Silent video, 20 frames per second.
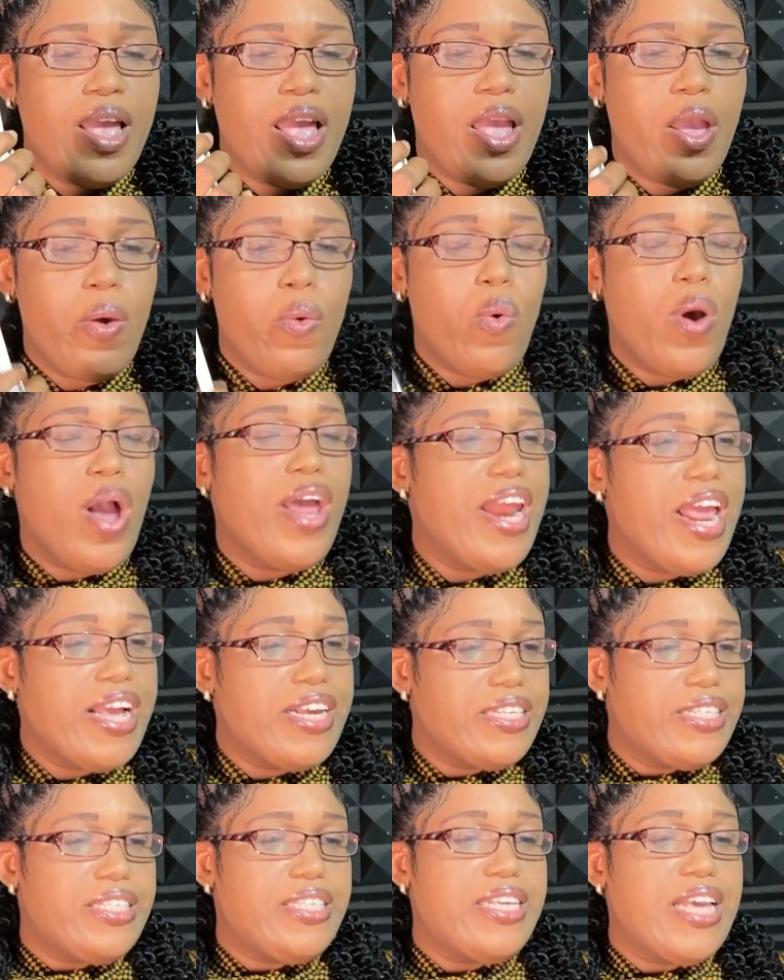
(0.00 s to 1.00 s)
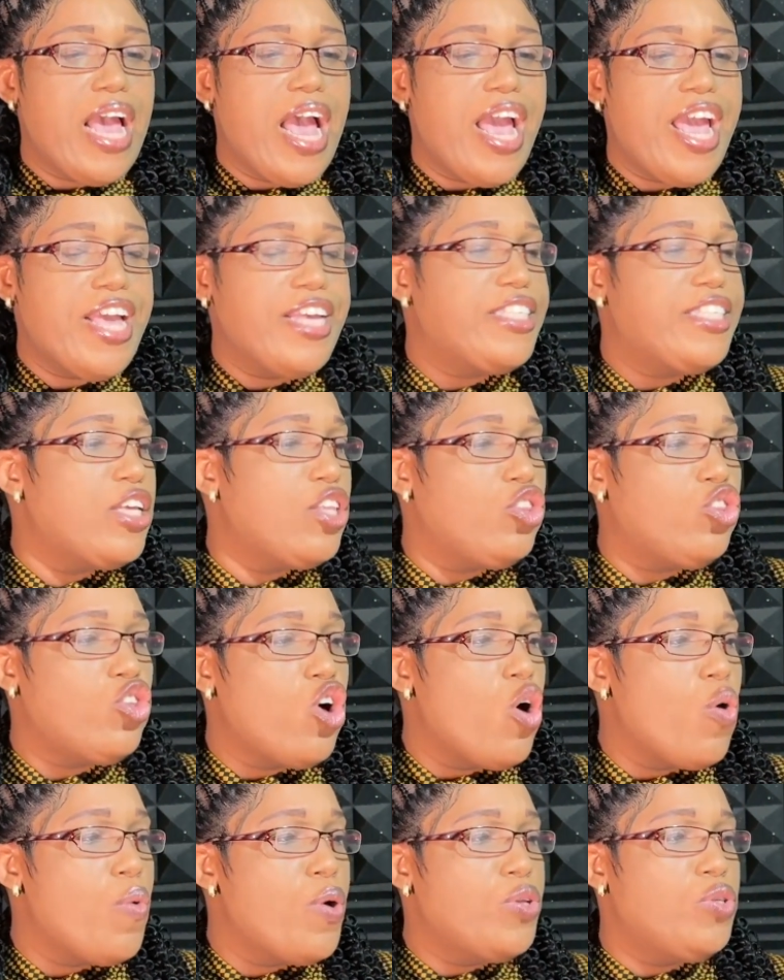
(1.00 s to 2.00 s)
one STI is a
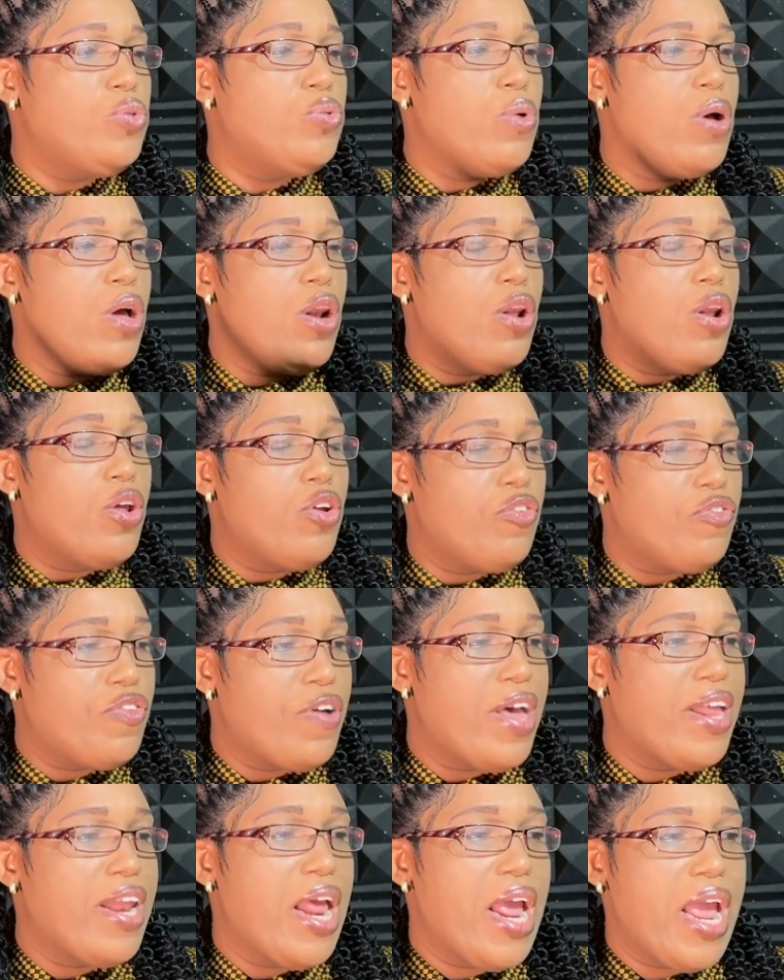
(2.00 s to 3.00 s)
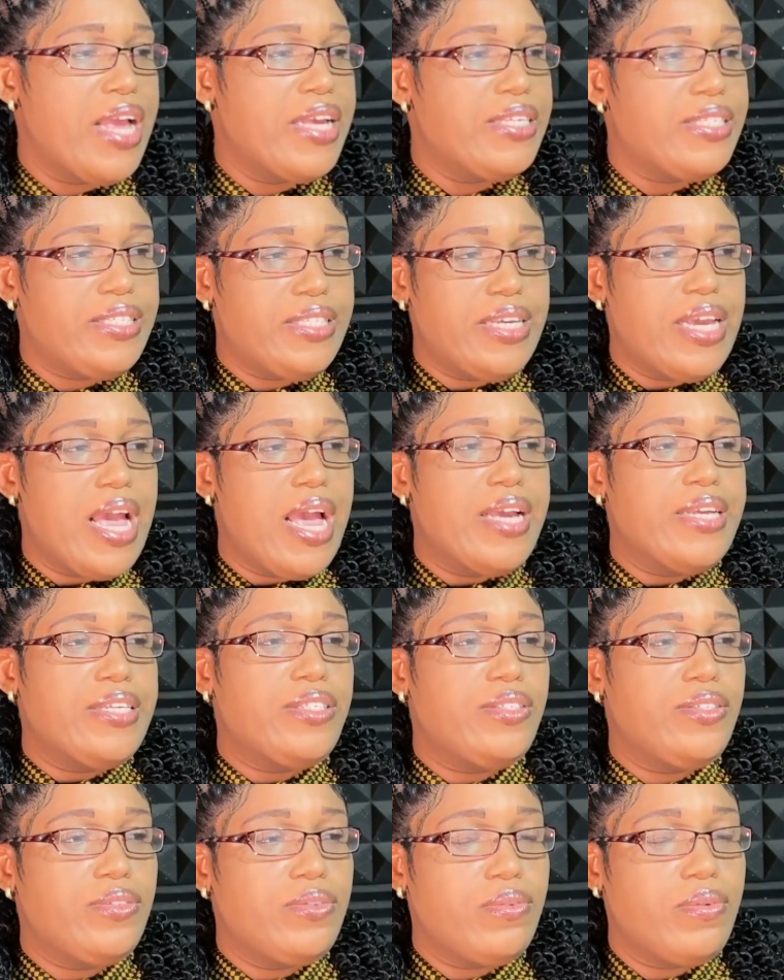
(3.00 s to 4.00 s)
doorway to a lot of other
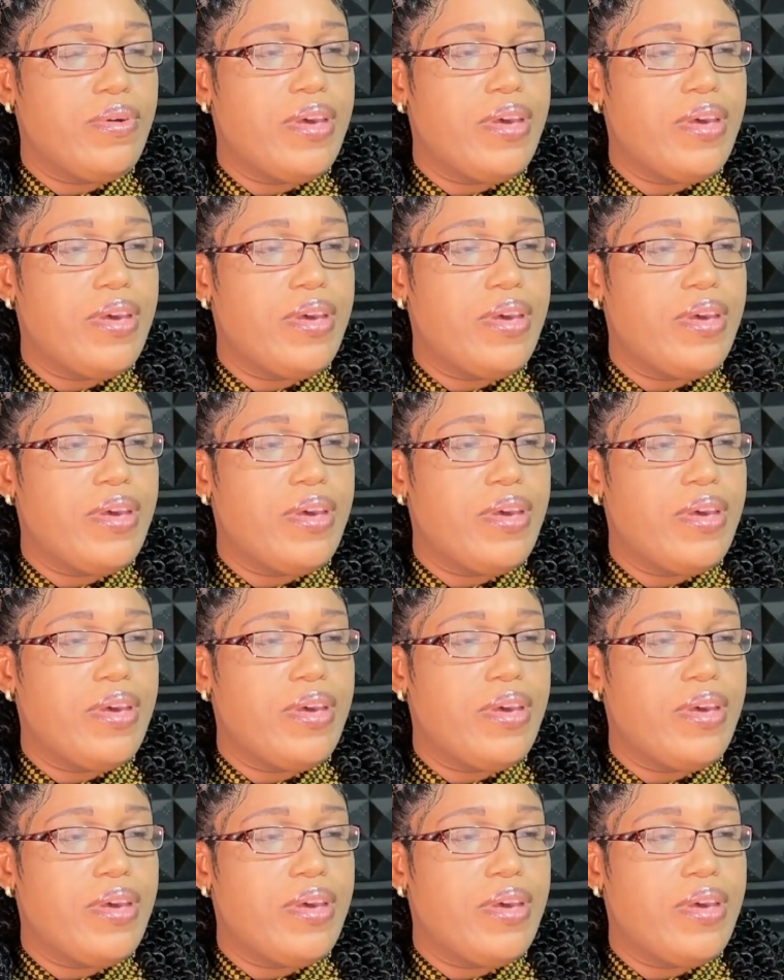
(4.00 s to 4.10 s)
STIs.